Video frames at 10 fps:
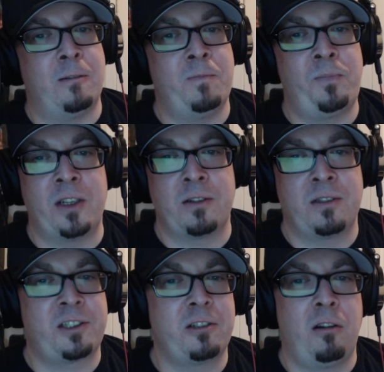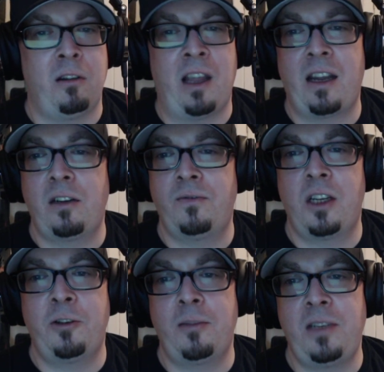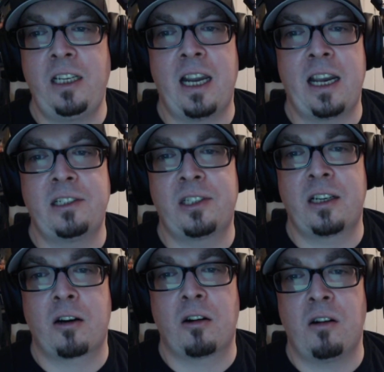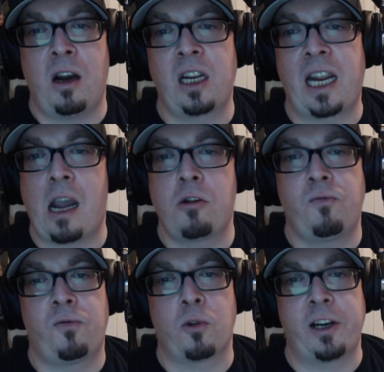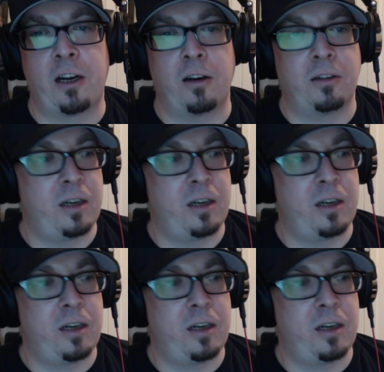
there's still a lot of WWE guys that are unaccounted for here.